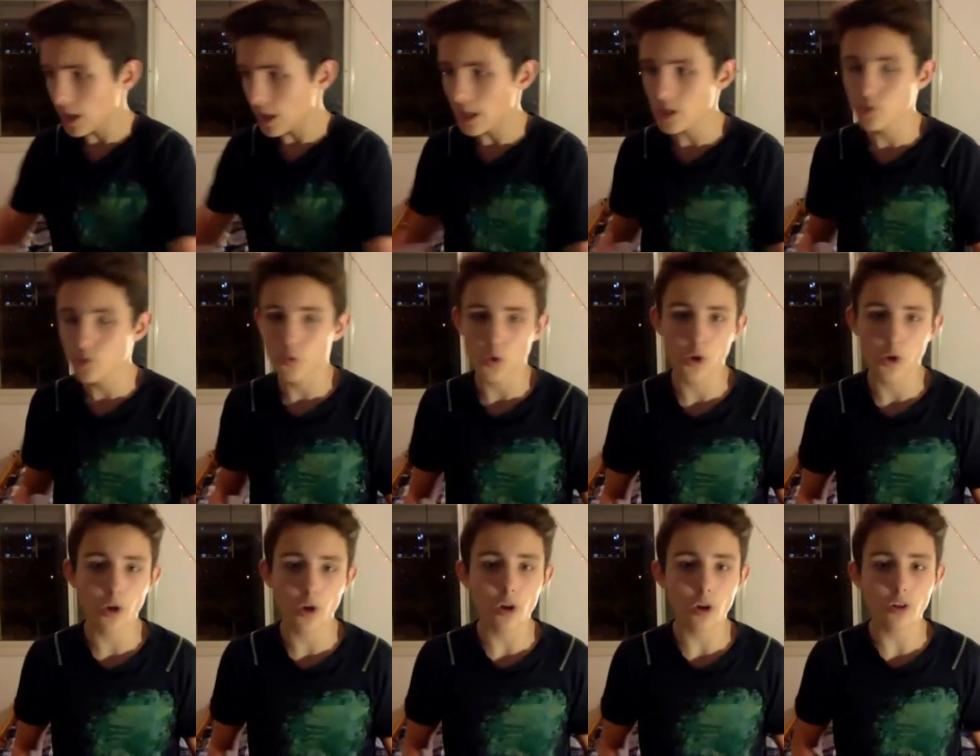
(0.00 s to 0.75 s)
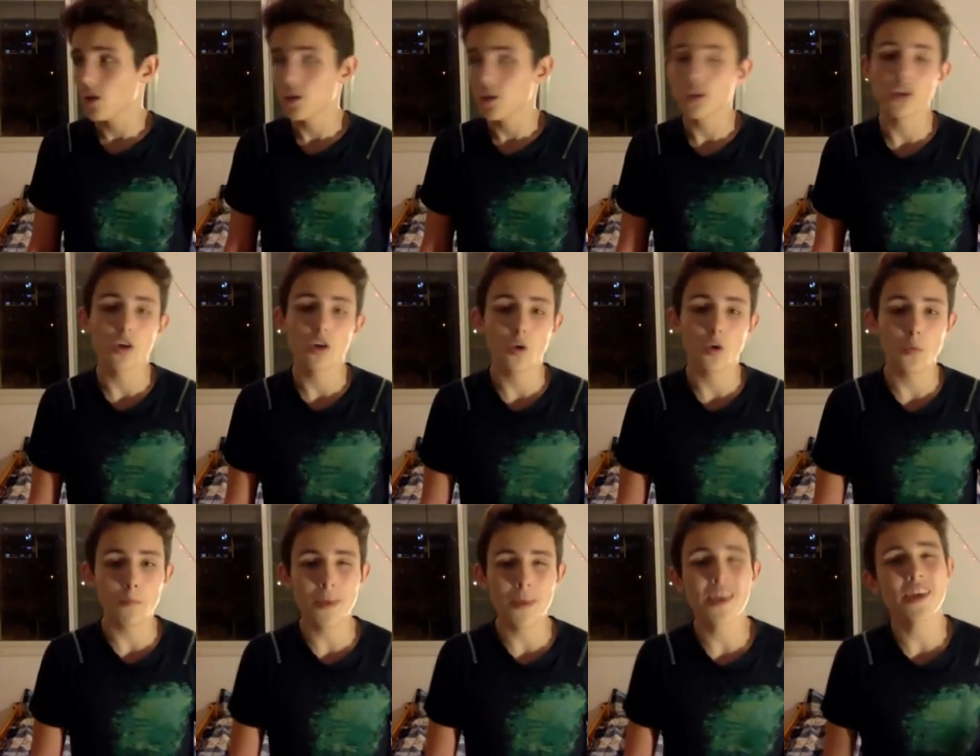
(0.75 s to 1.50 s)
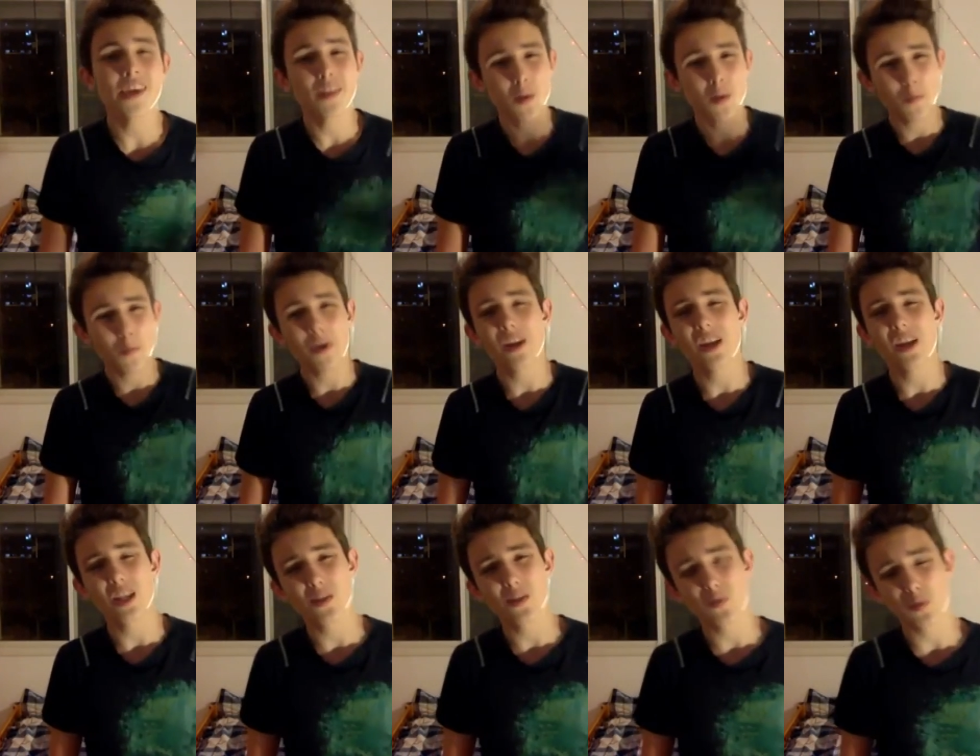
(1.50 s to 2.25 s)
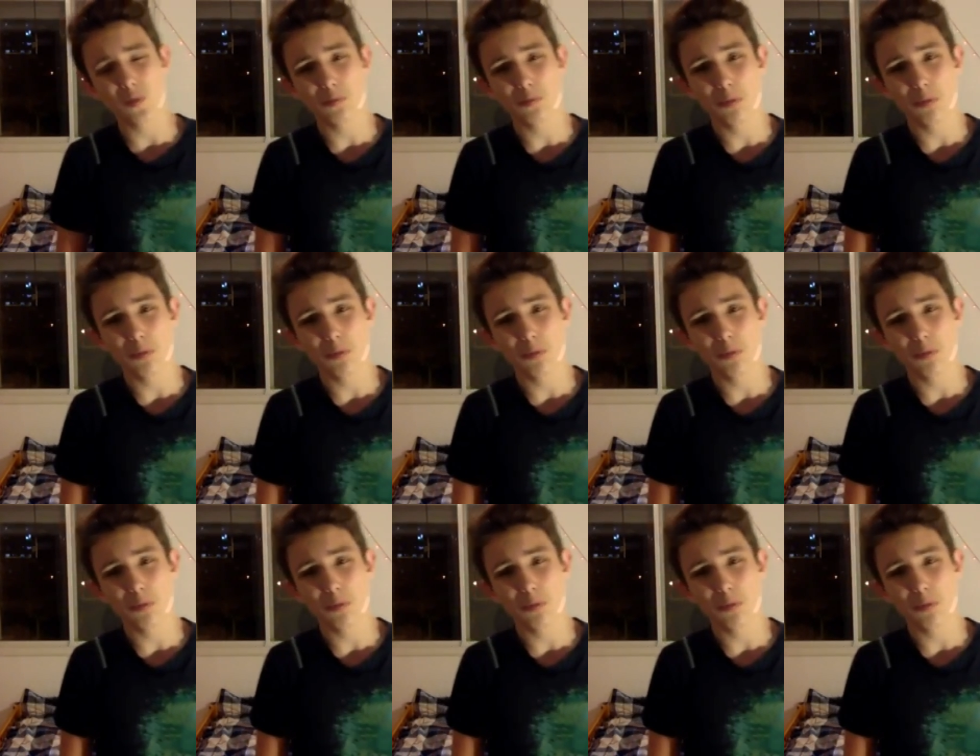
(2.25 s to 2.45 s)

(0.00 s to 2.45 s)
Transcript: is for girls, making the money is for